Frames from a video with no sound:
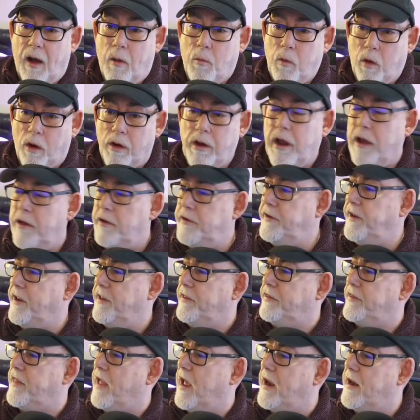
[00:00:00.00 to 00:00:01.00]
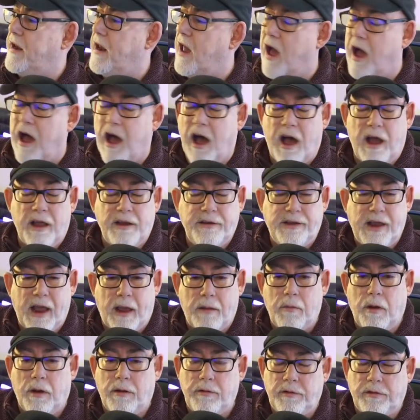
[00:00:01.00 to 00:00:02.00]
What I did then, I
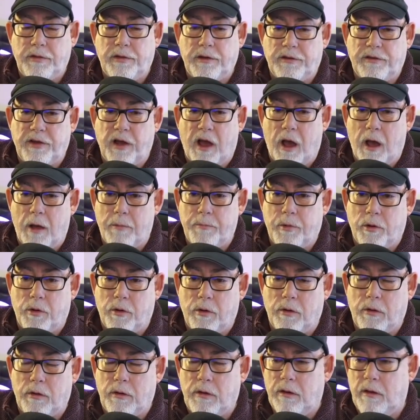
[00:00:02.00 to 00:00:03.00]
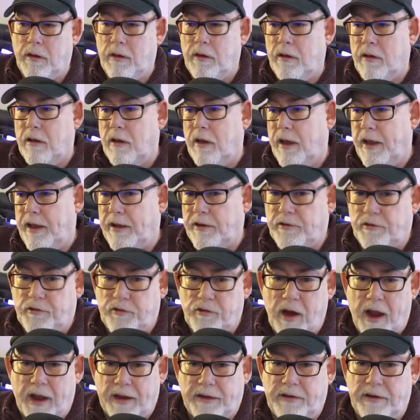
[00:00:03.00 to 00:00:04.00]
downloaded the tarball, I
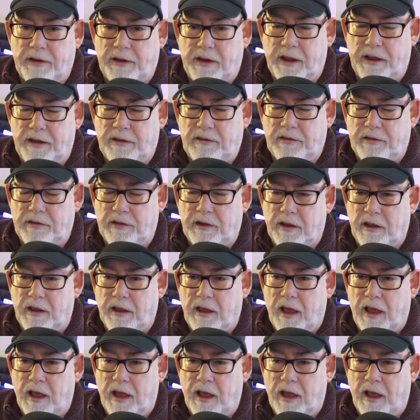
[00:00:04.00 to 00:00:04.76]
extracted it,